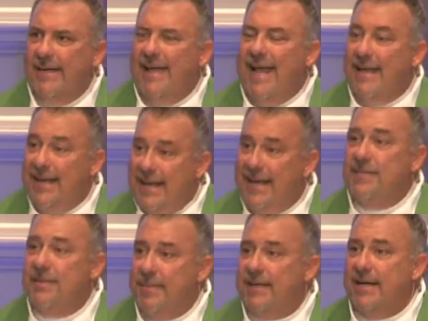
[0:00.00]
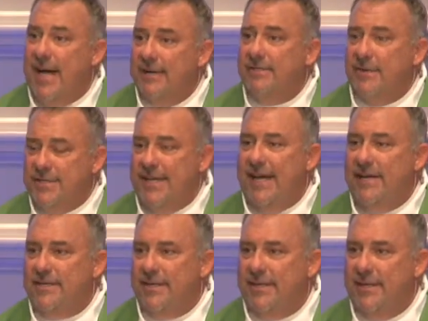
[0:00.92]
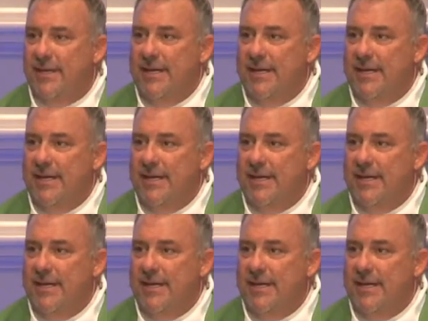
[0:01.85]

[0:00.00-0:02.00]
in an intimate conversation.